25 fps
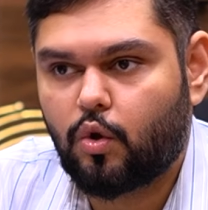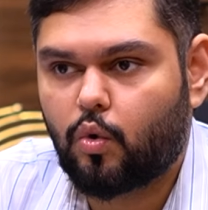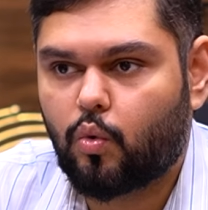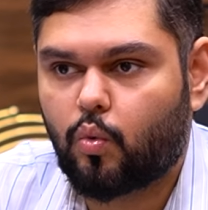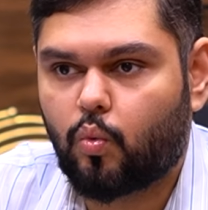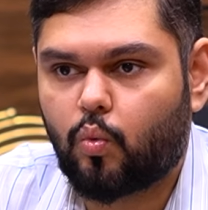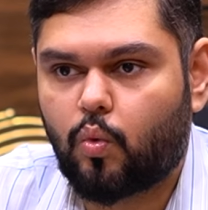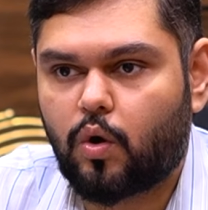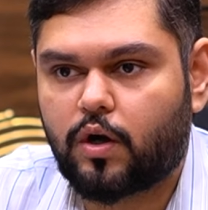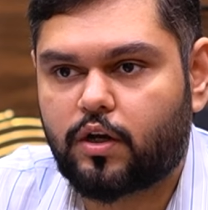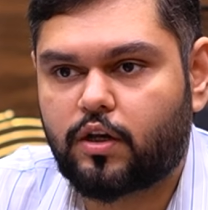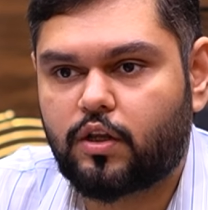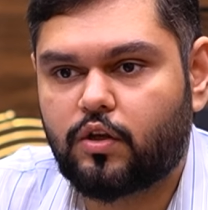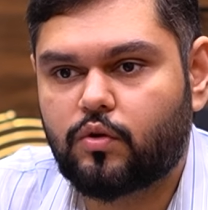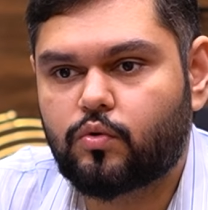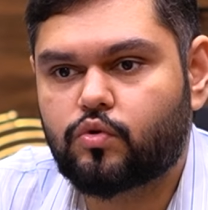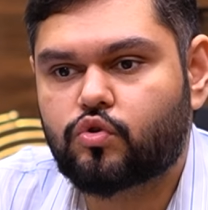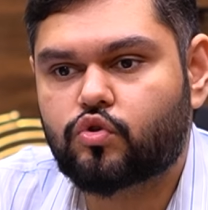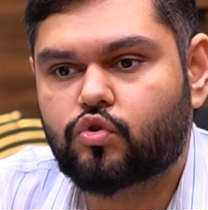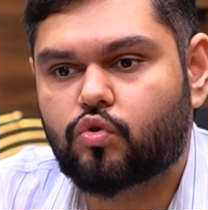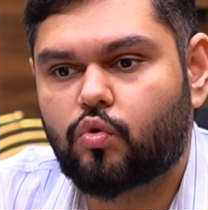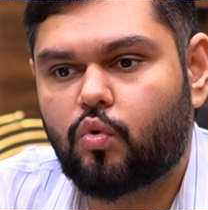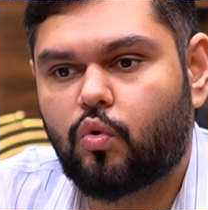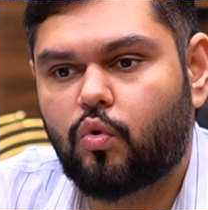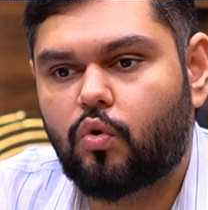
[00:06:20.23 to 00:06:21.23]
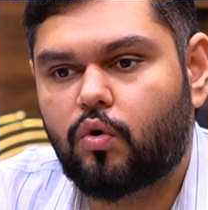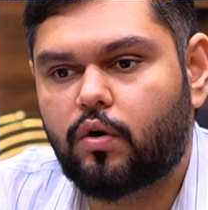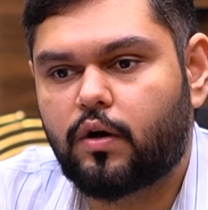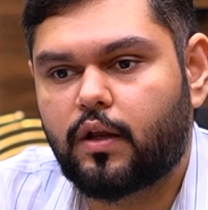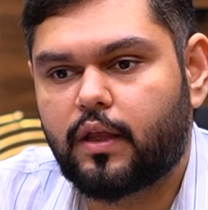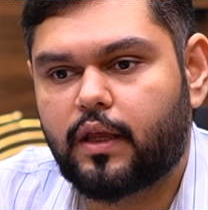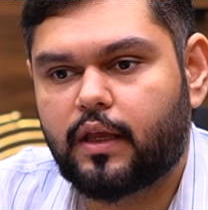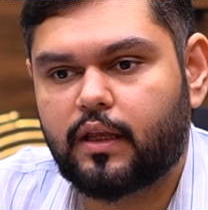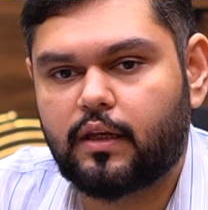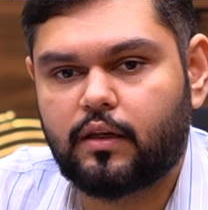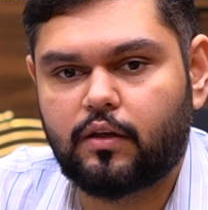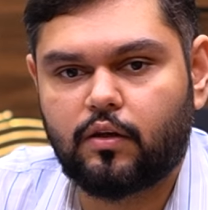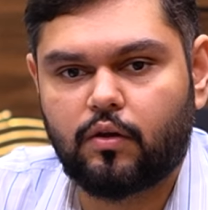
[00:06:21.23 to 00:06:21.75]
what you scored
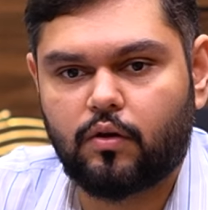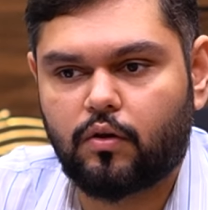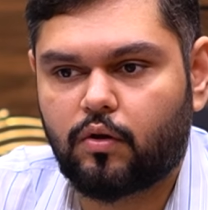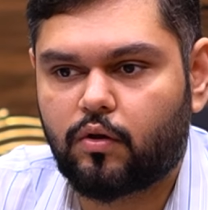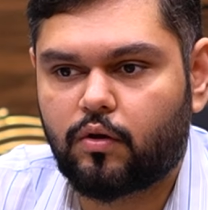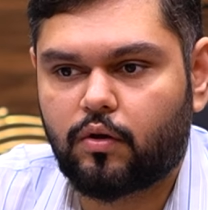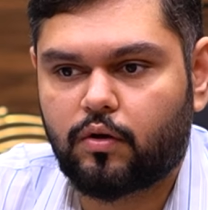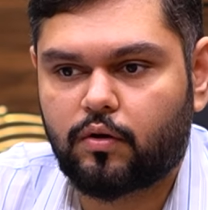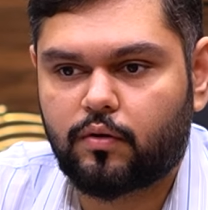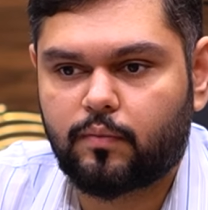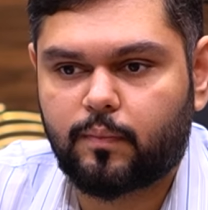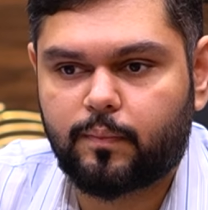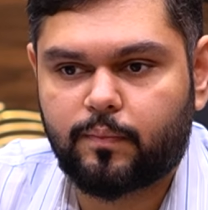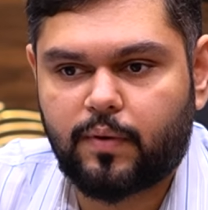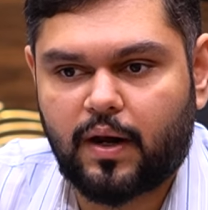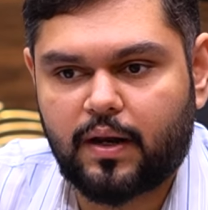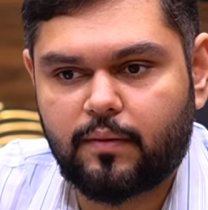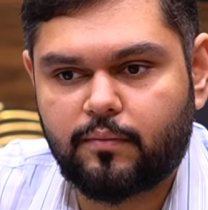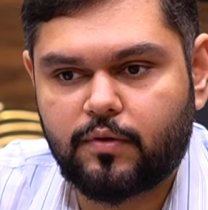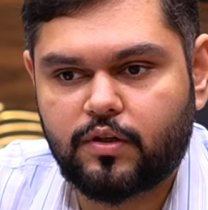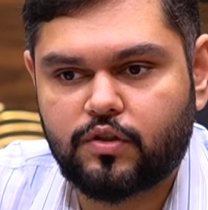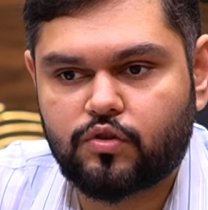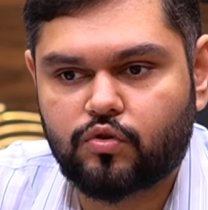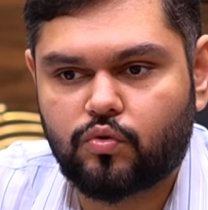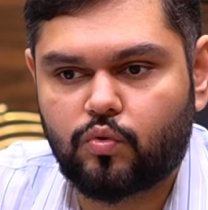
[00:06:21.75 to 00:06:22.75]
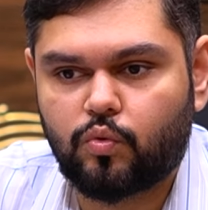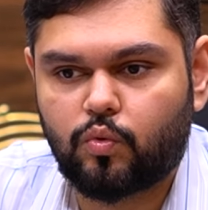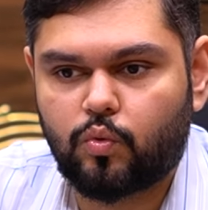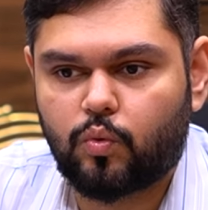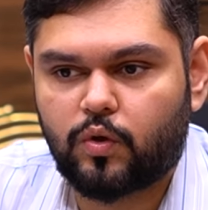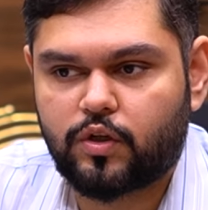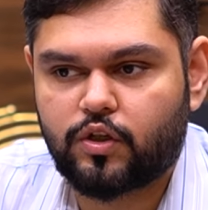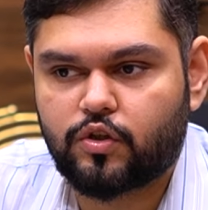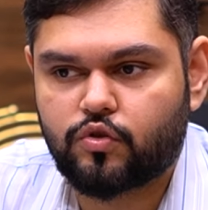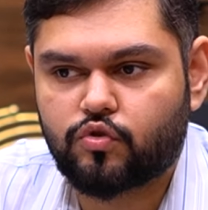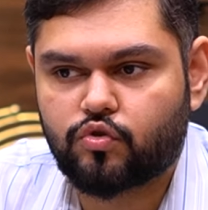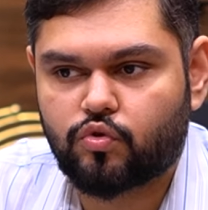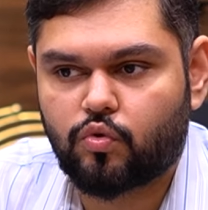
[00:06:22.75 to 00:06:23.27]
in your primary school,
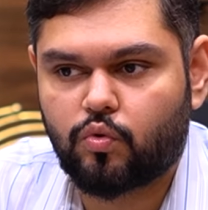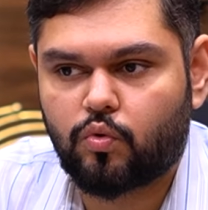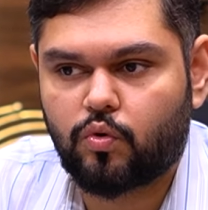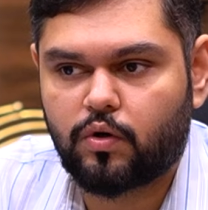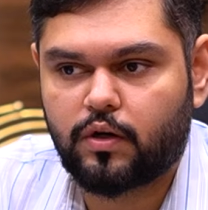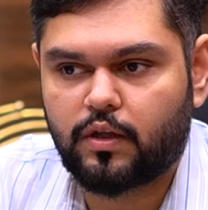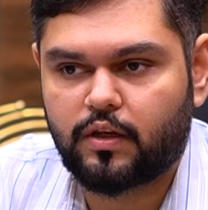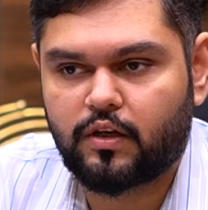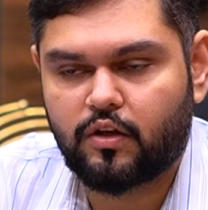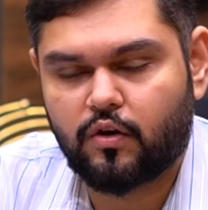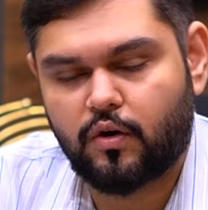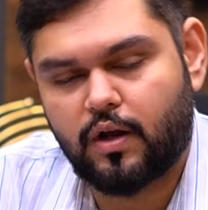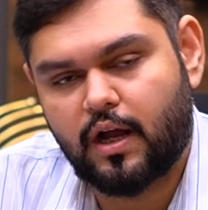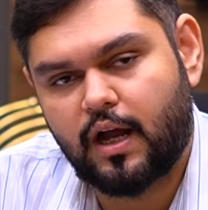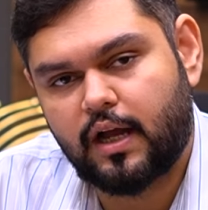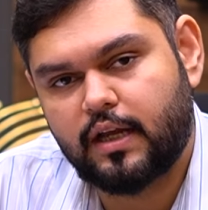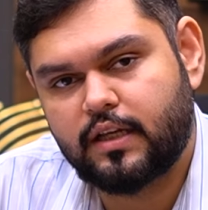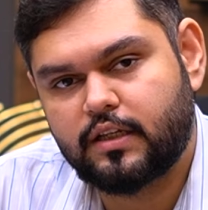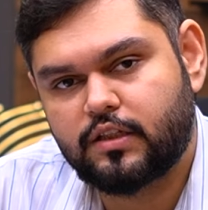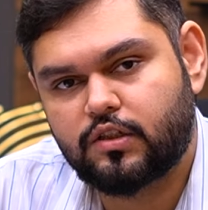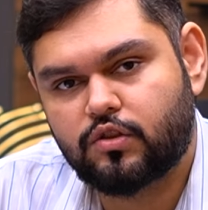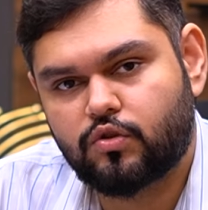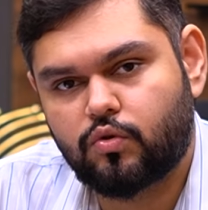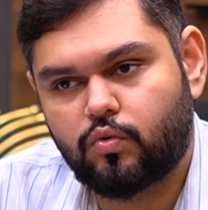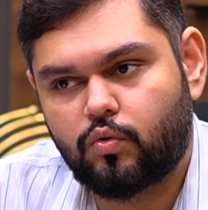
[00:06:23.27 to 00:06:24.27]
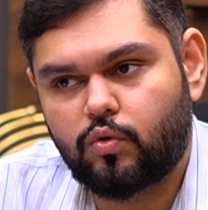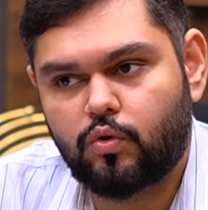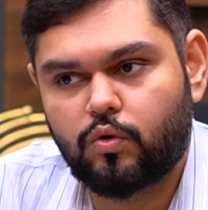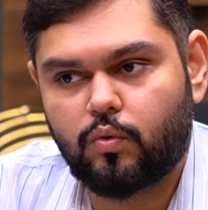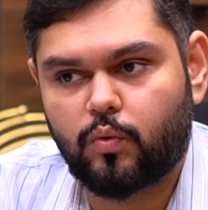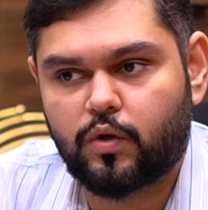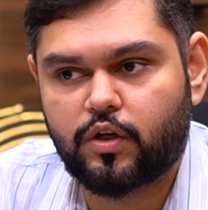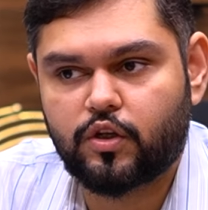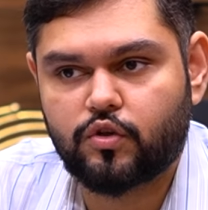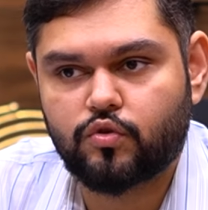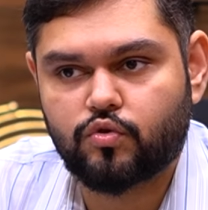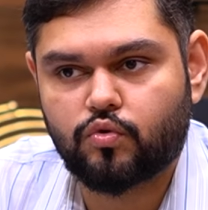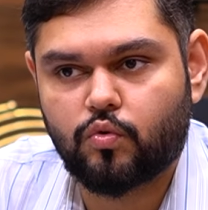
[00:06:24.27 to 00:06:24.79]
what you scored in your high school,
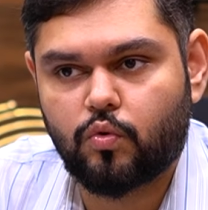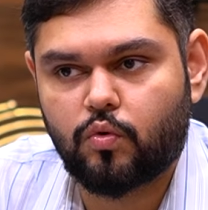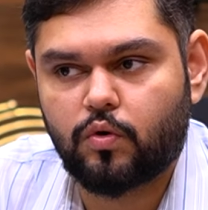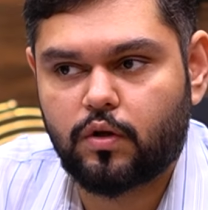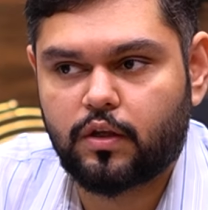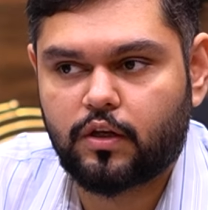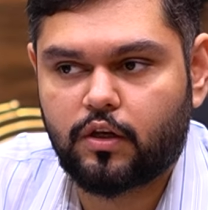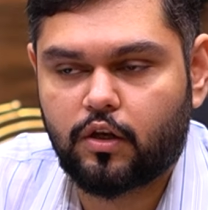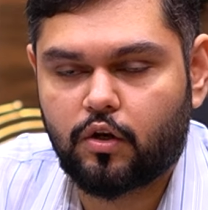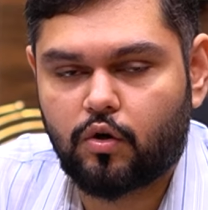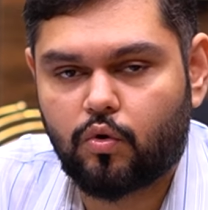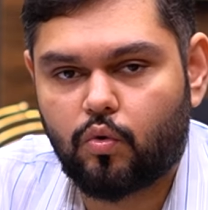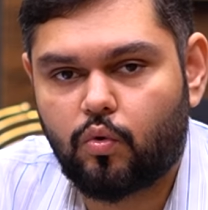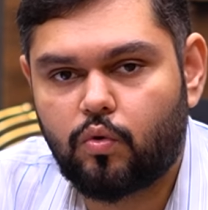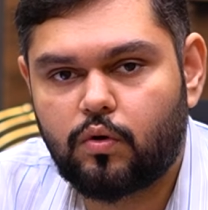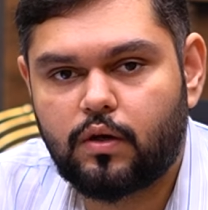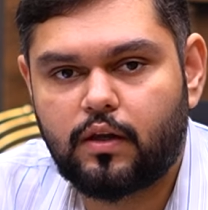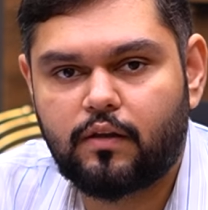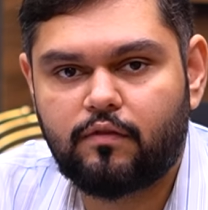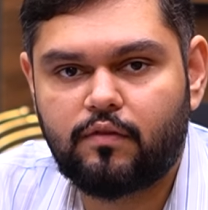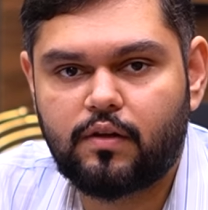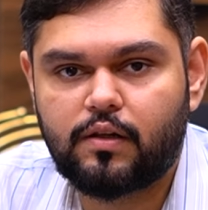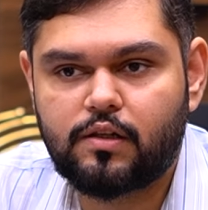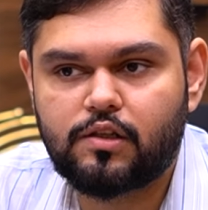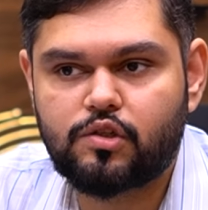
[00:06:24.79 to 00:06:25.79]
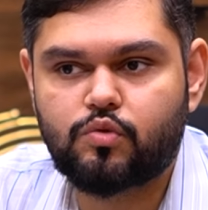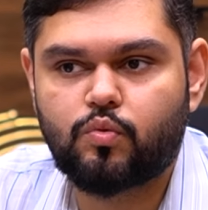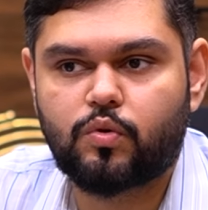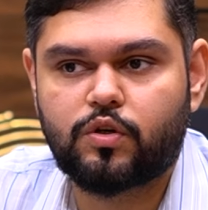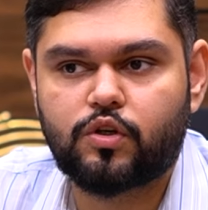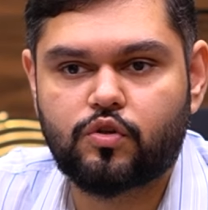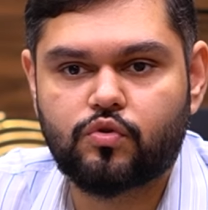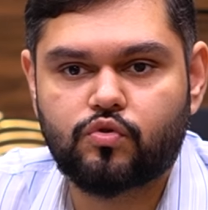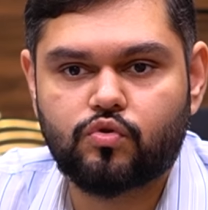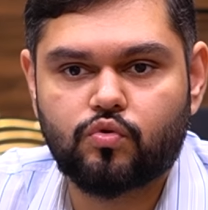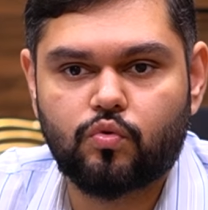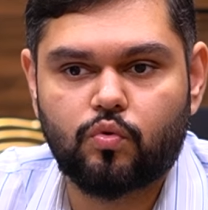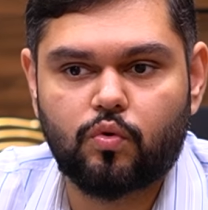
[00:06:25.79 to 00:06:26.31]
what you scored in your O levels, what
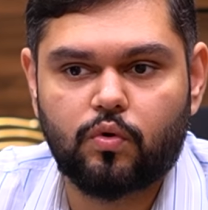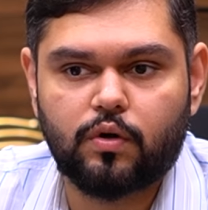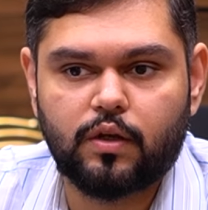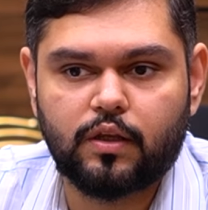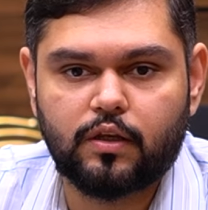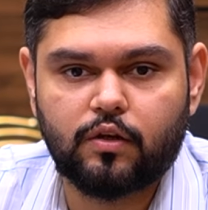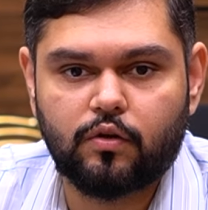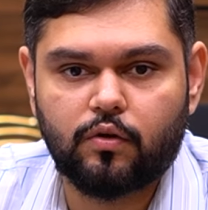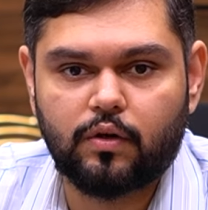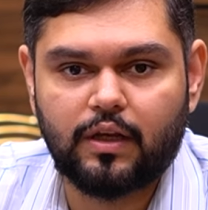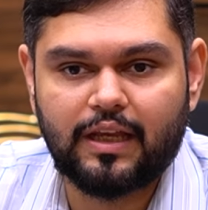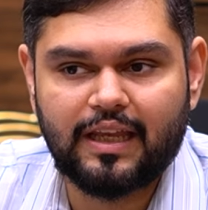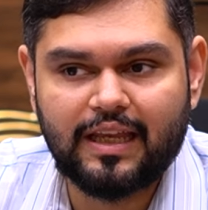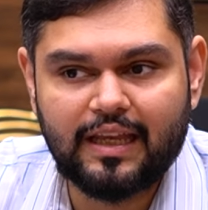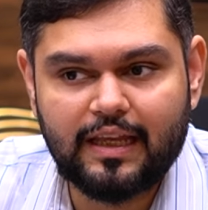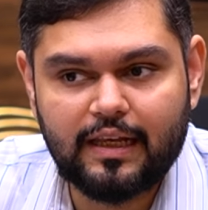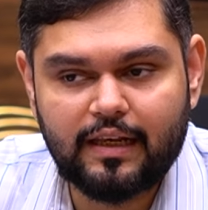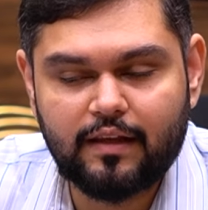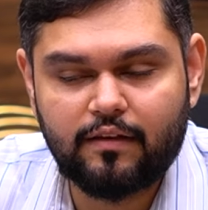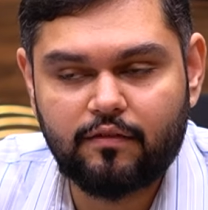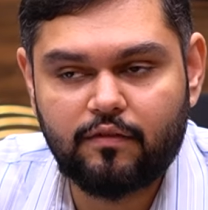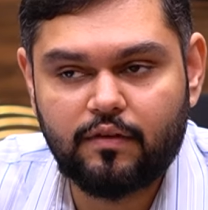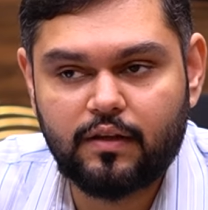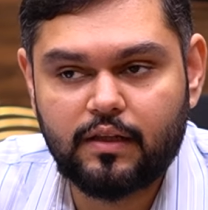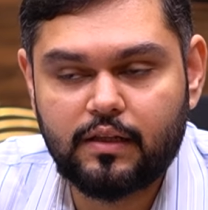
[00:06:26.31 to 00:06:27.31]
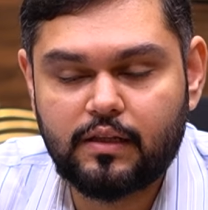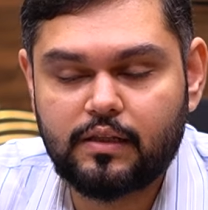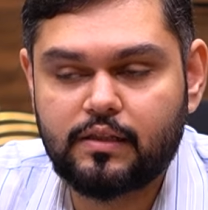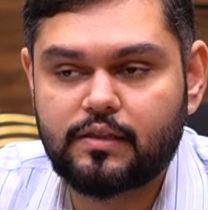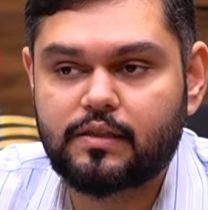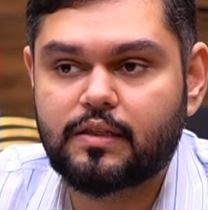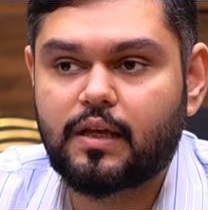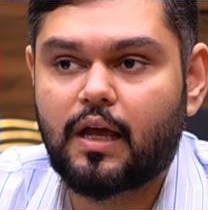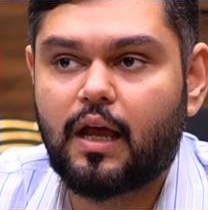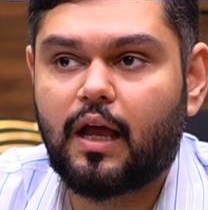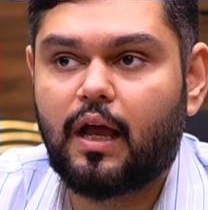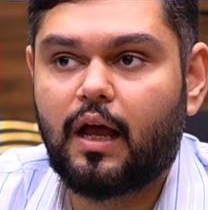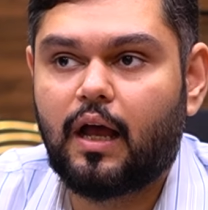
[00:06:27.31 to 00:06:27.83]
you scored in your A levels.